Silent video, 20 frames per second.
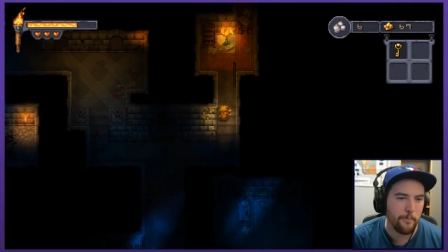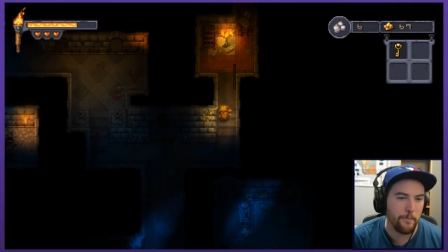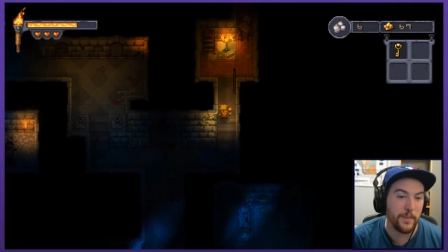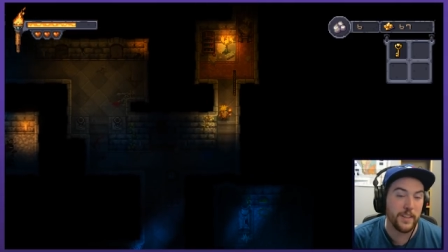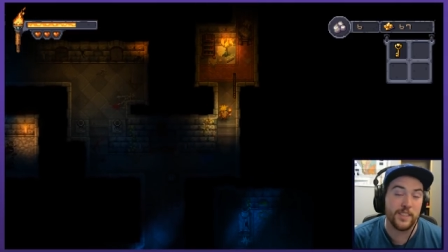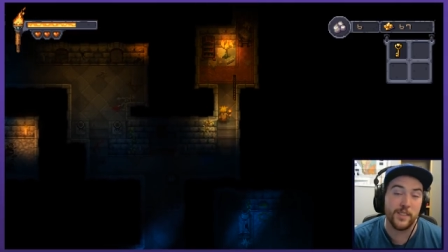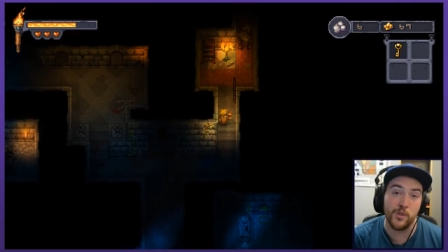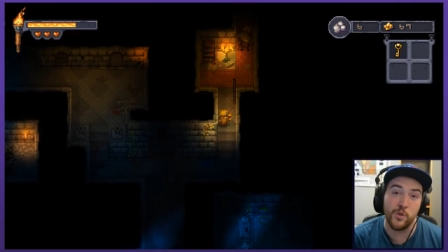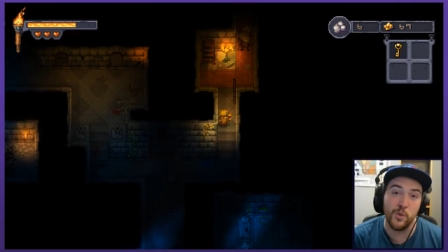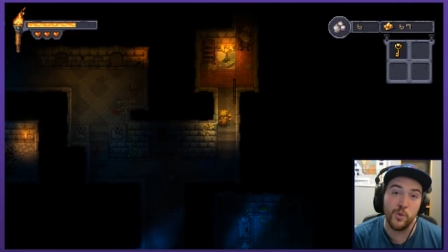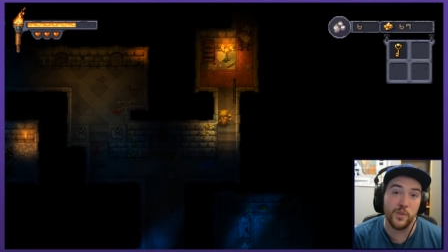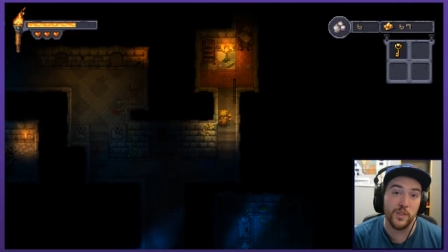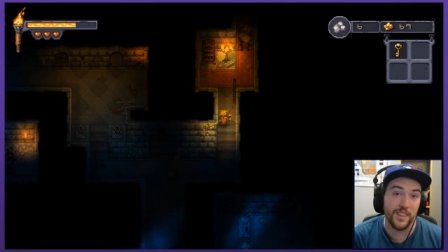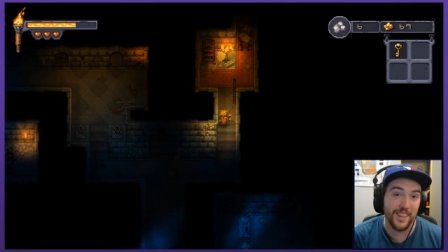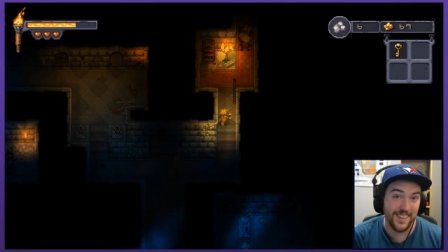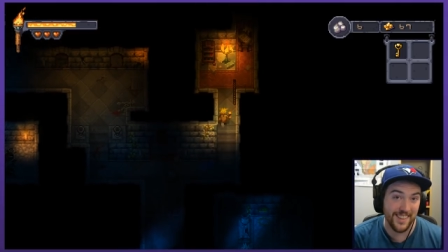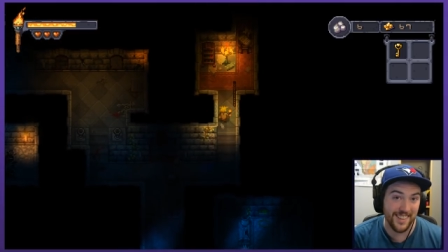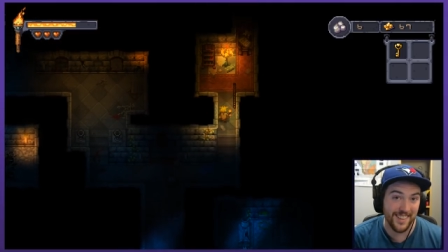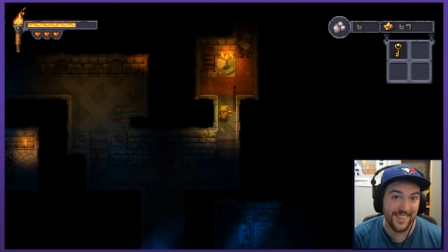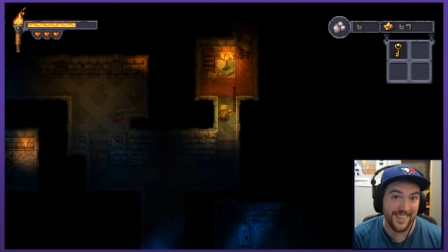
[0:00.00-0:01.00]
That's cool
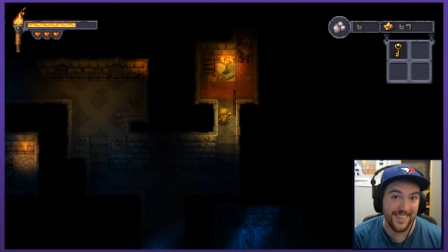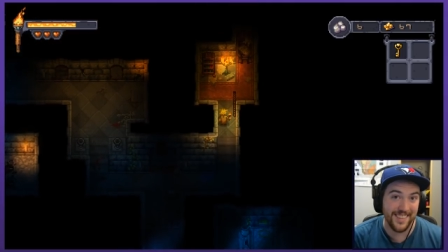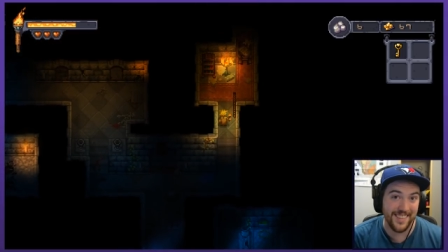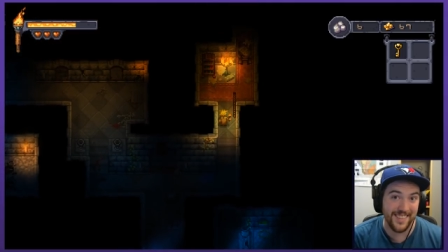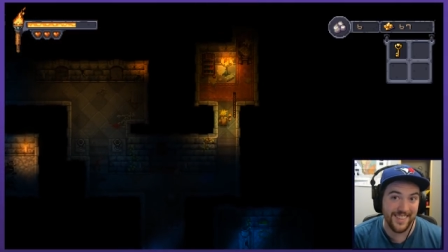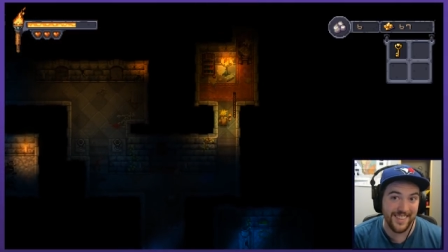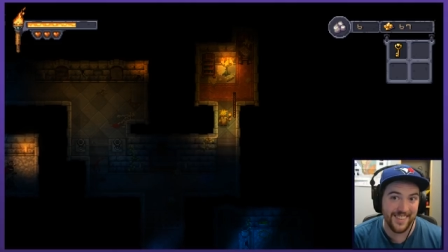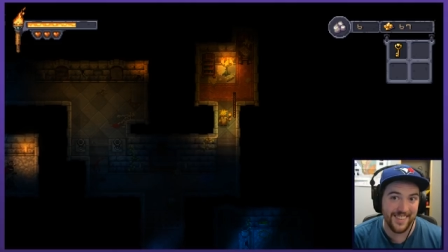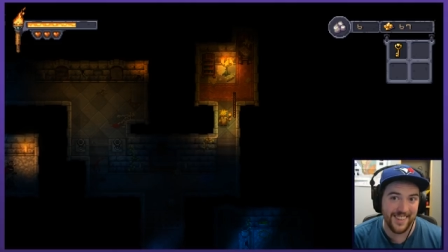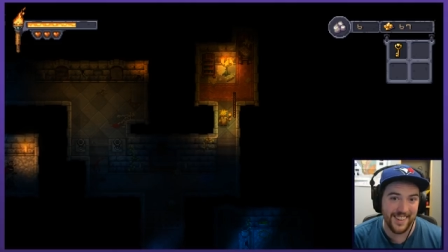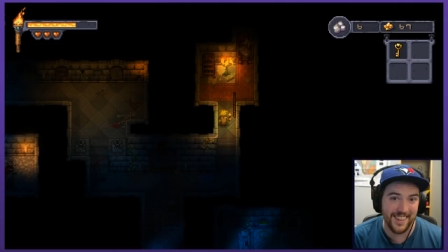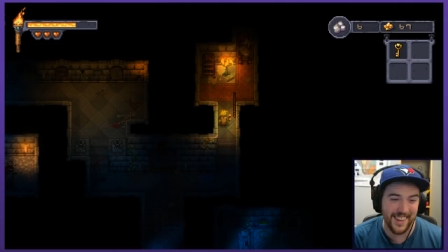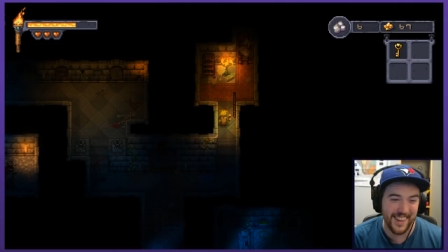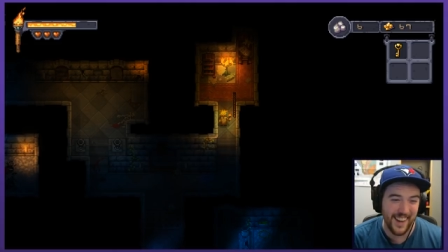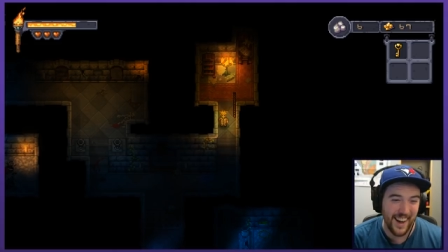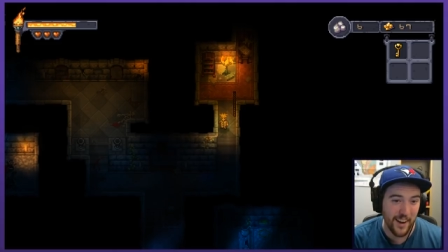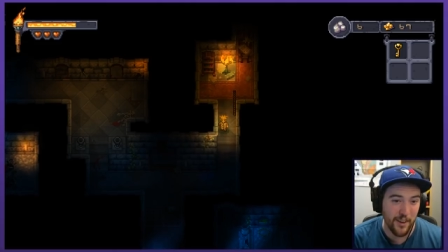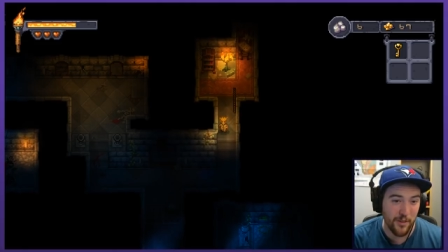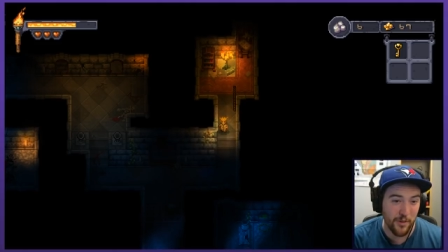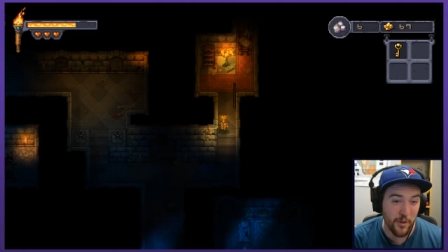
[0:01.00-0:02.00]
that, like,
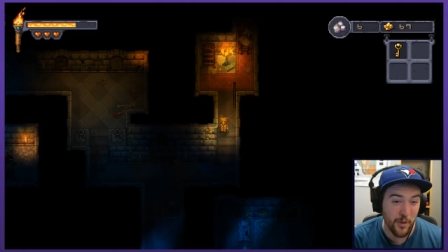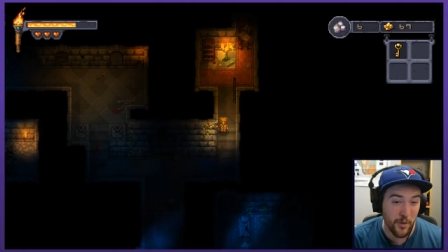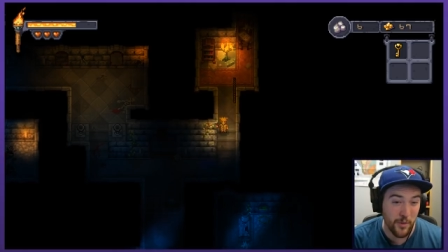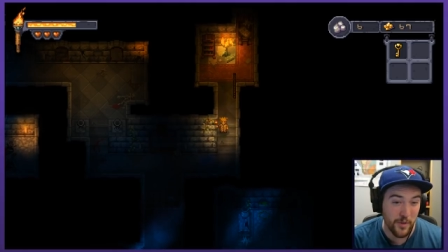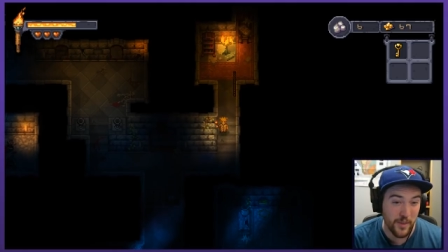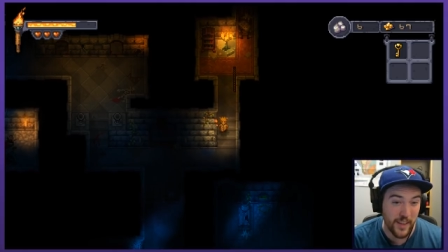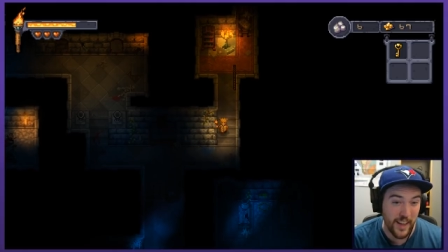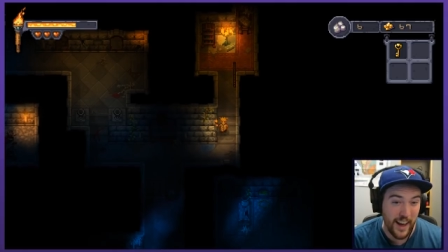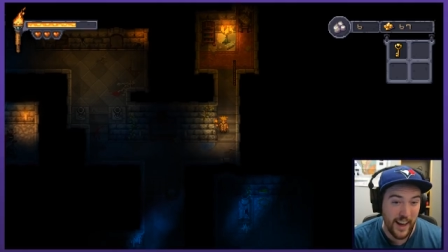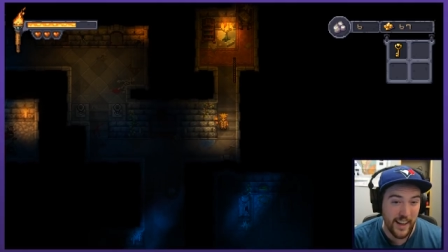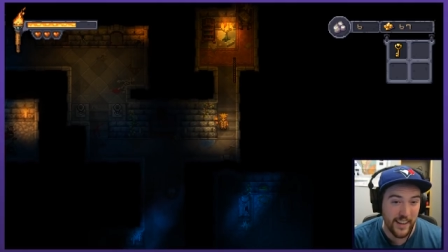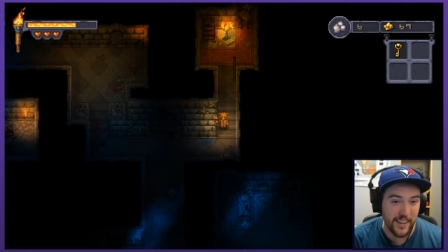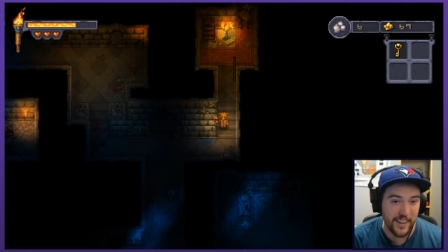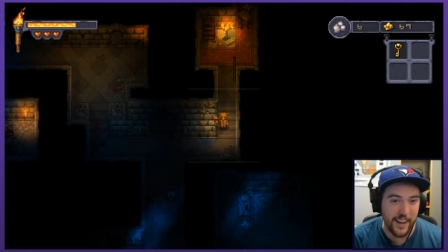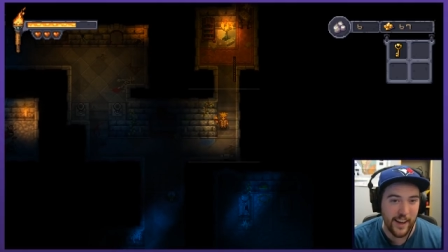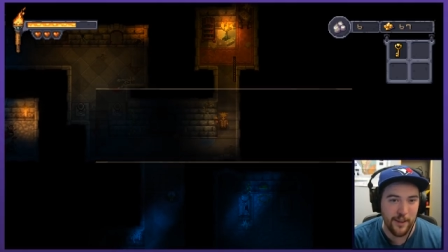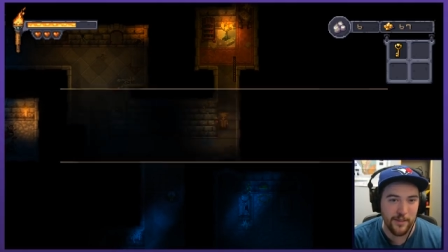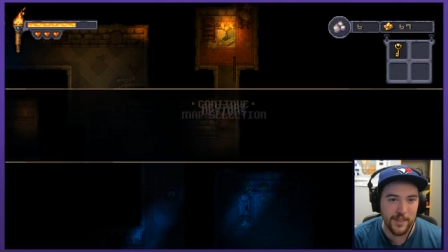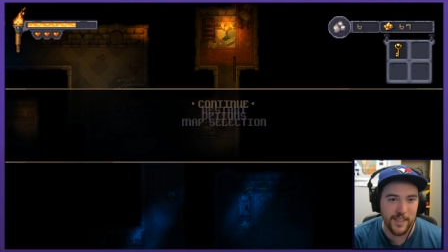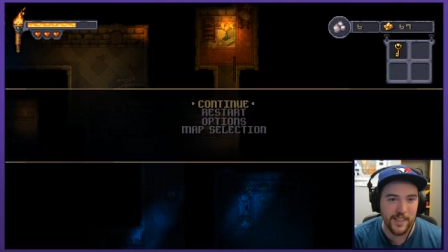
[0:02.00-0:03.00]
I don't know if that
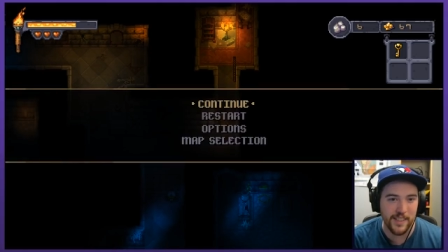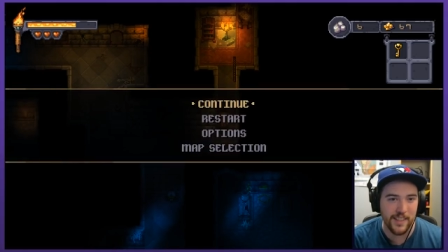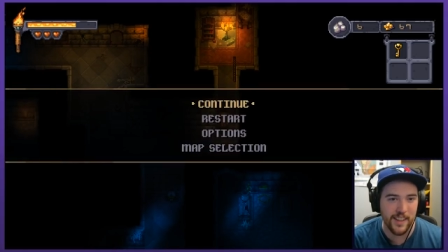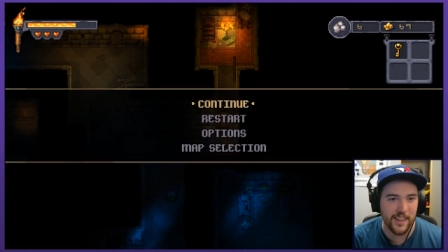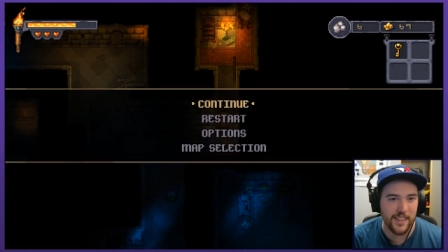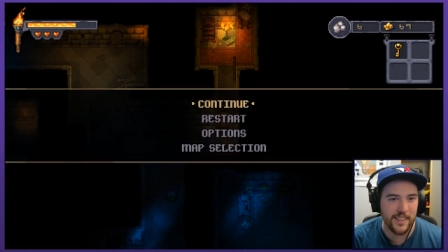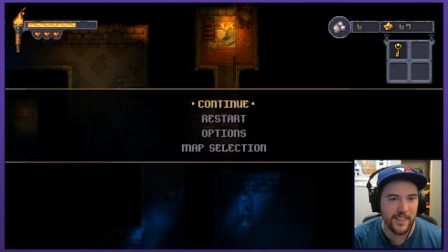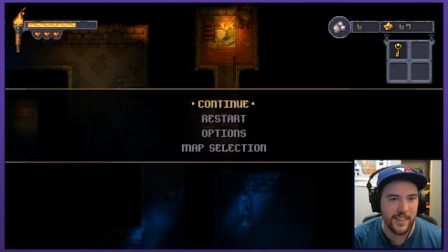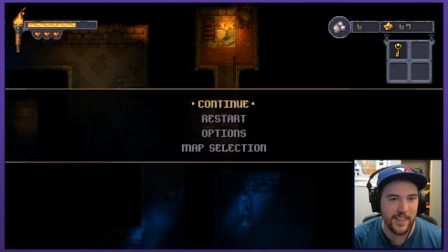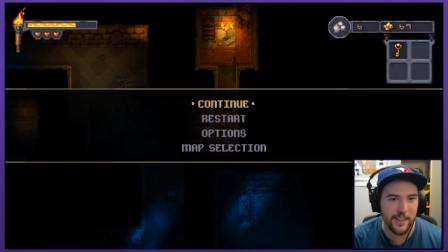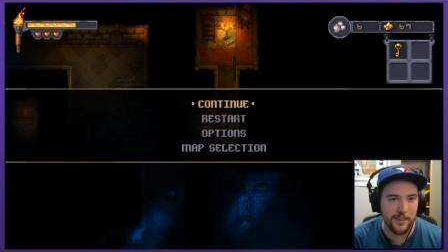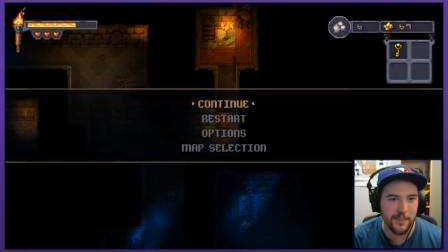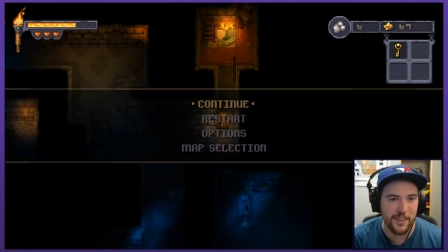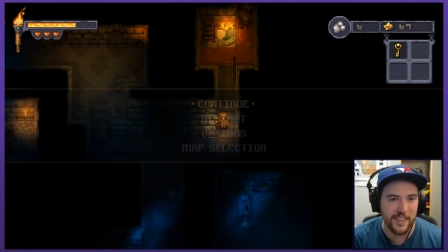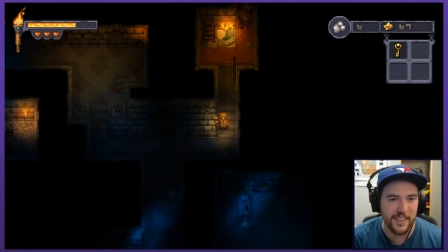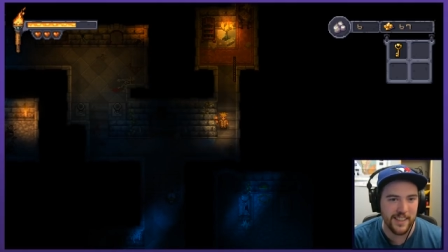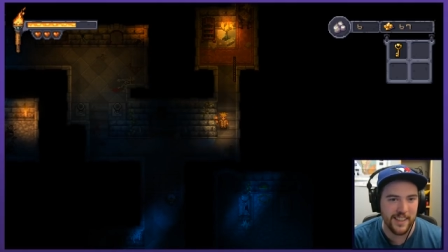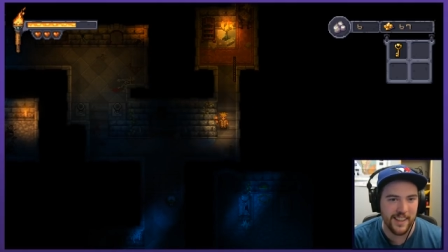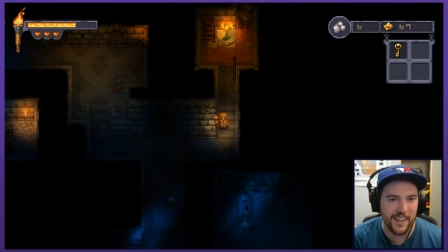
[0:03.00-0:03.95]
counts as a secret.